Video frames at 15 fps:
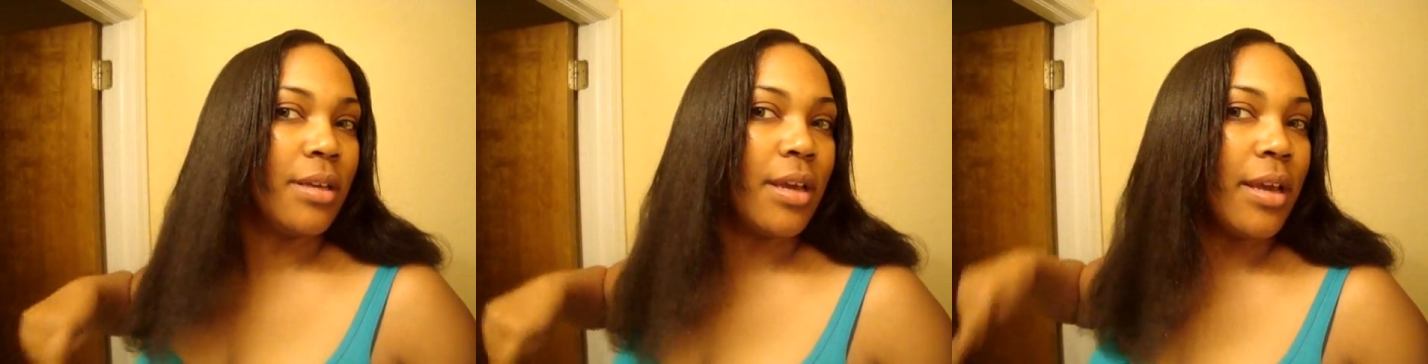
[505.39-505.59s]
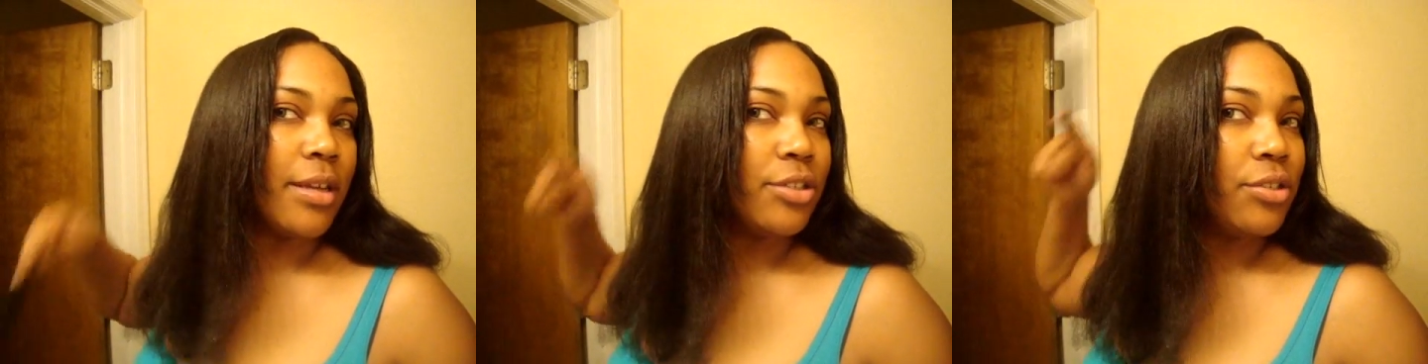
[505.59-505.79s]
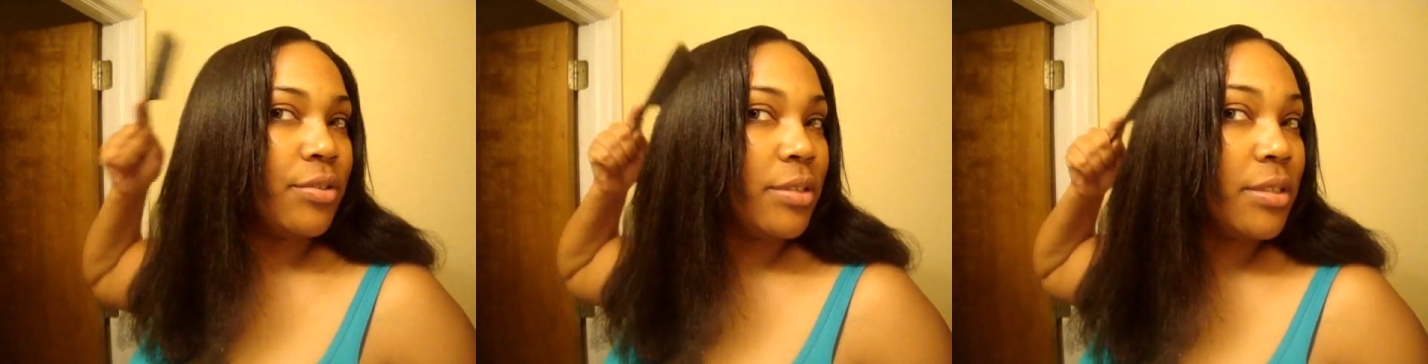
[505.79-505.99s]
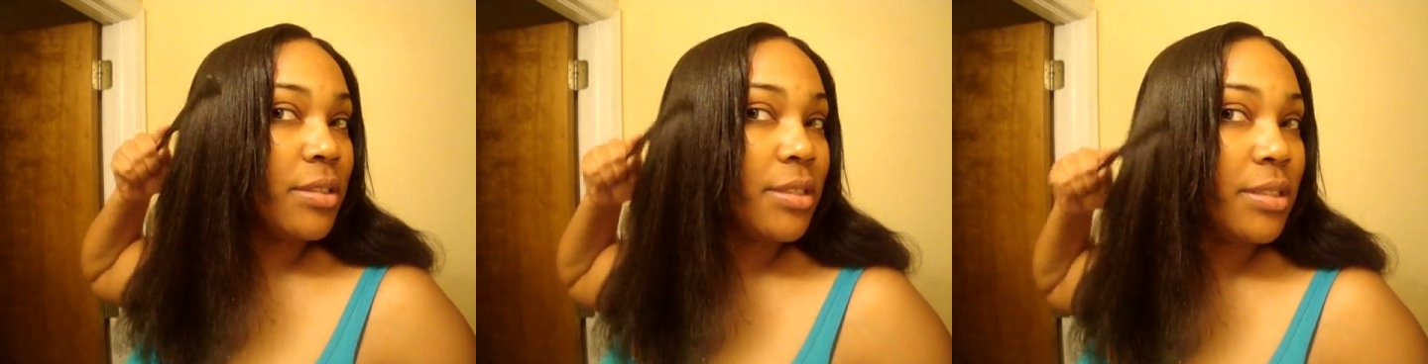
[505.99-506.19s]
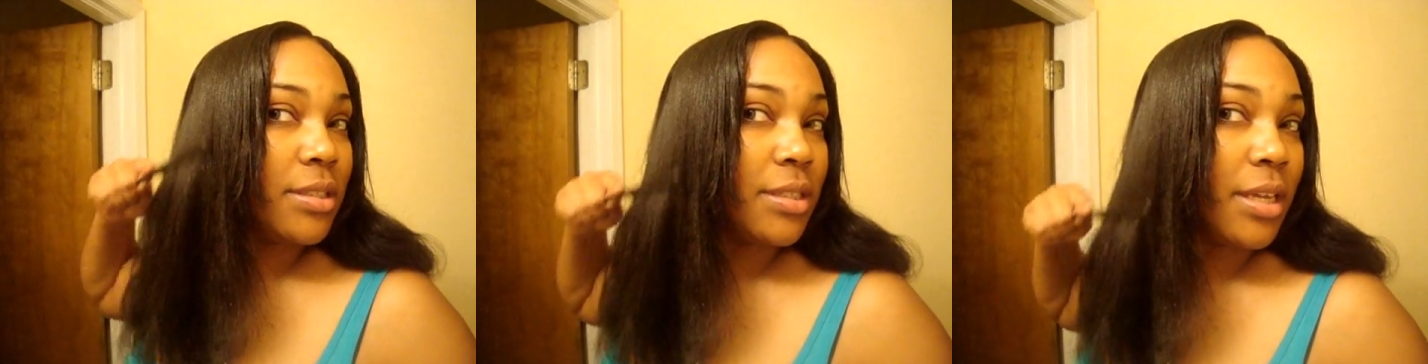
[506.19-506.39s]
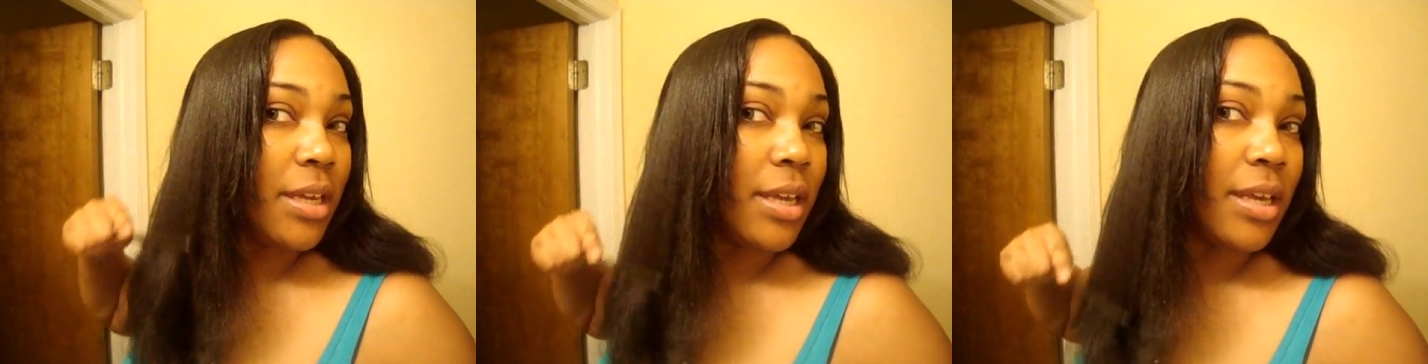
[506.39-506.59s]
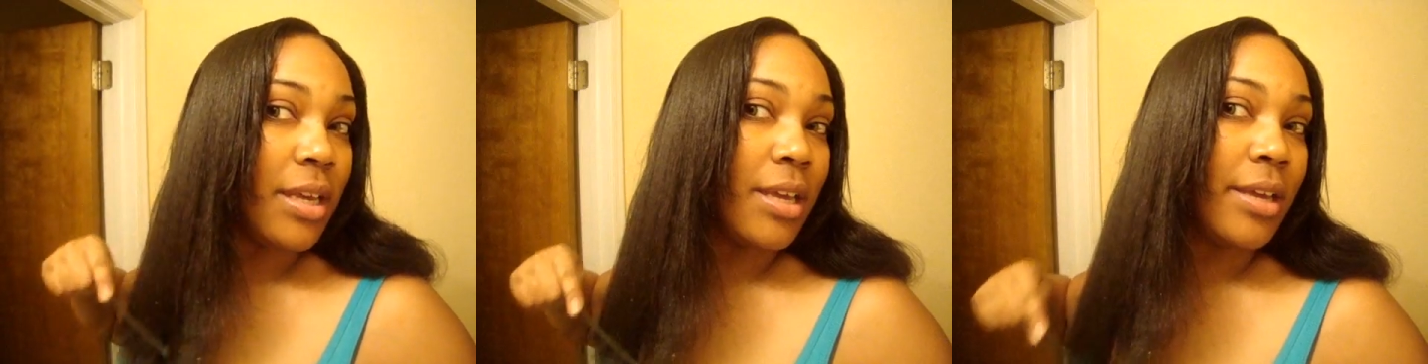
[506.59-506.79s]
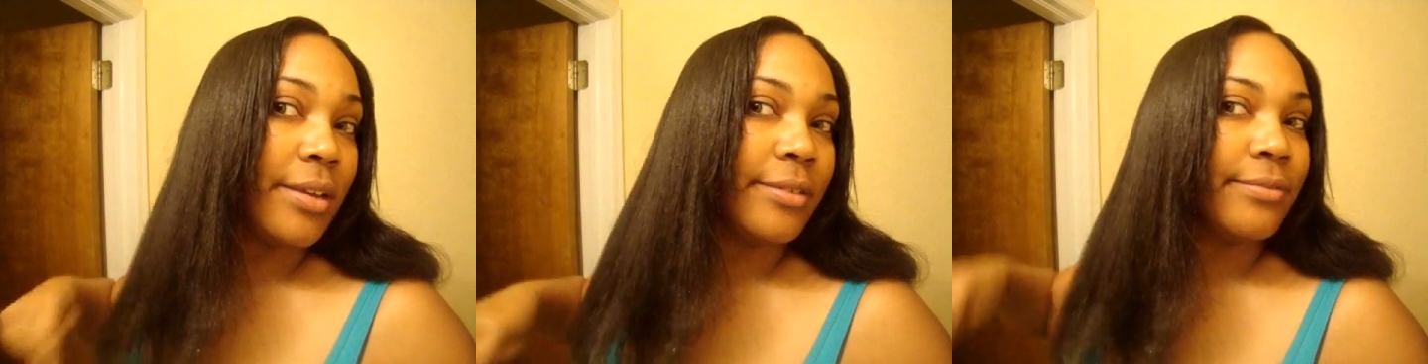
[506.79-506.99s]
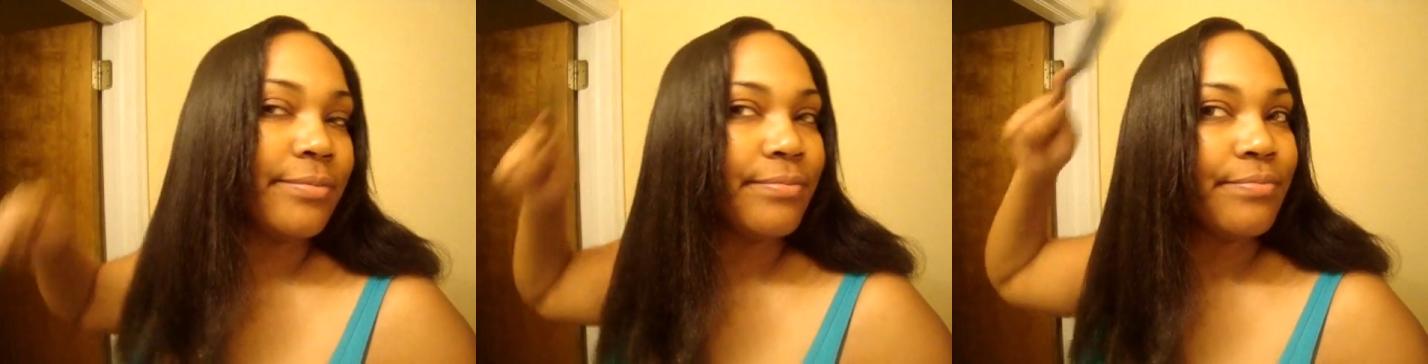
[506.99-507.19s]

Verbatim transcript: as you can see